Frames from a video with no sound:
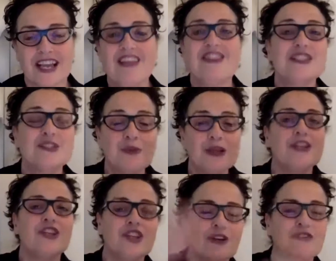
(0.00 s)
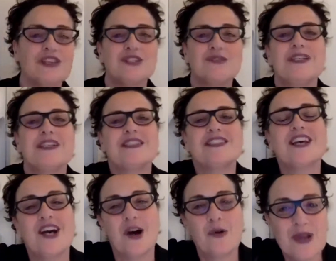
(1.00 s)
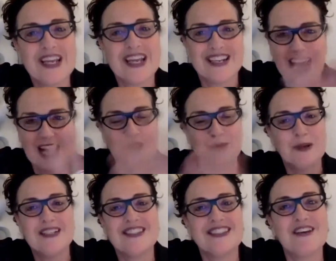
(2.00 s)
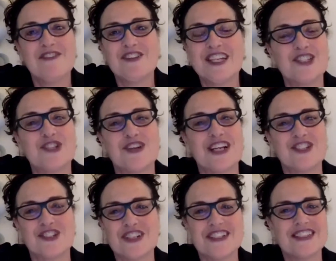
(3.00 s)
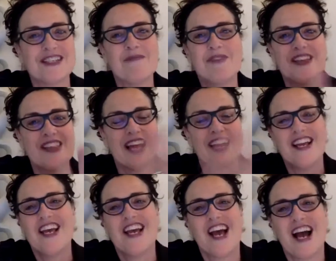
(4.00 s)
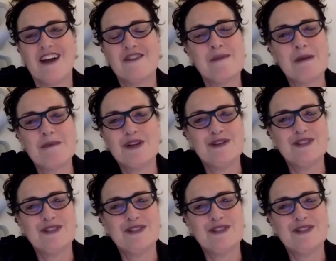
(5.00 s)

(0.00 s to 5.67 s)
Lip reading: And this one, you know, this one is a weekend house, but it's definitely a treasure and something that I remember you